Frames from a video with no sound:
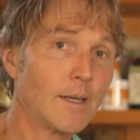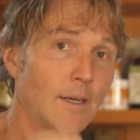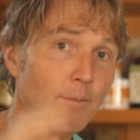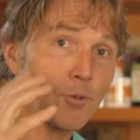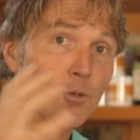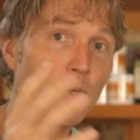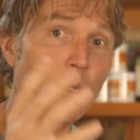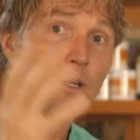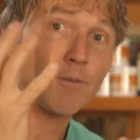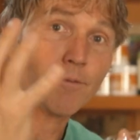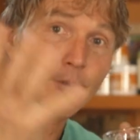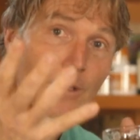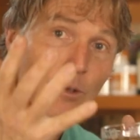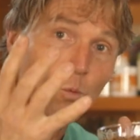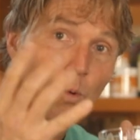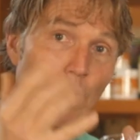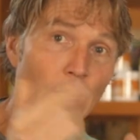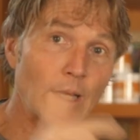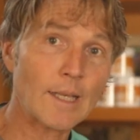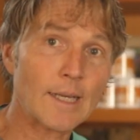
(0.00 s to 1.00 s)
I'm trying to
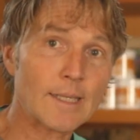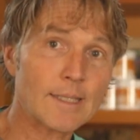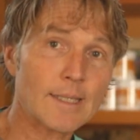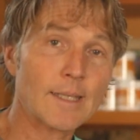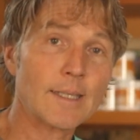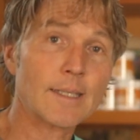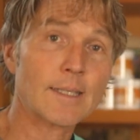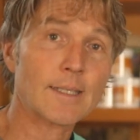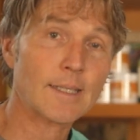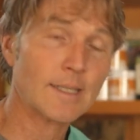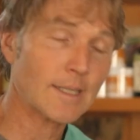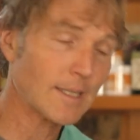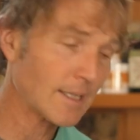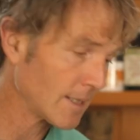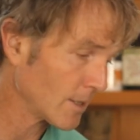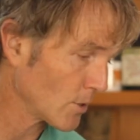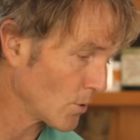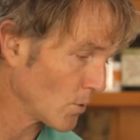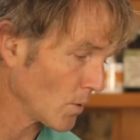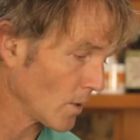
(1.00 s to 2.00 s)
feed way less of this to
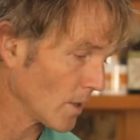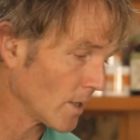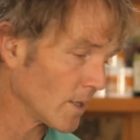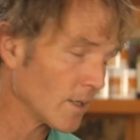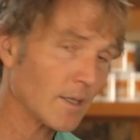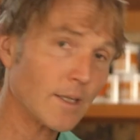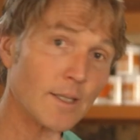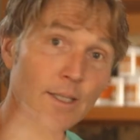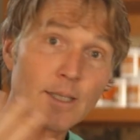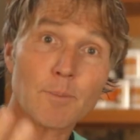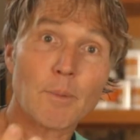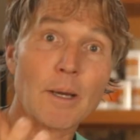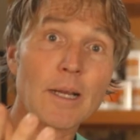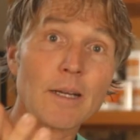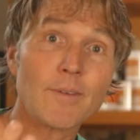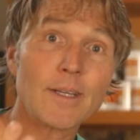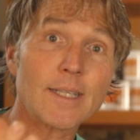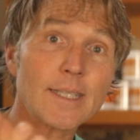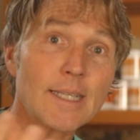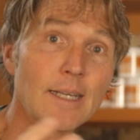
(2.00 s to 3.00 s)
Tula, in
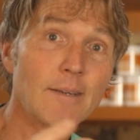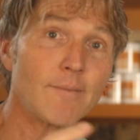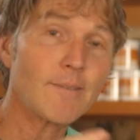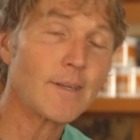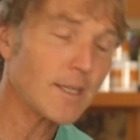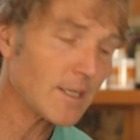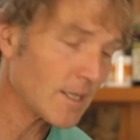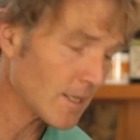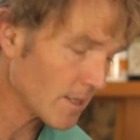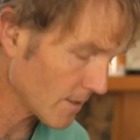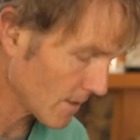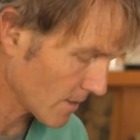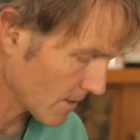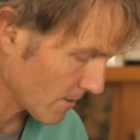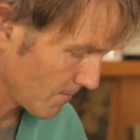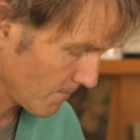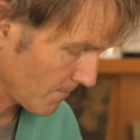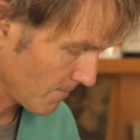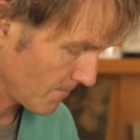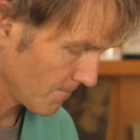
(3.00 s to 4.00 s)
spite of its convenience.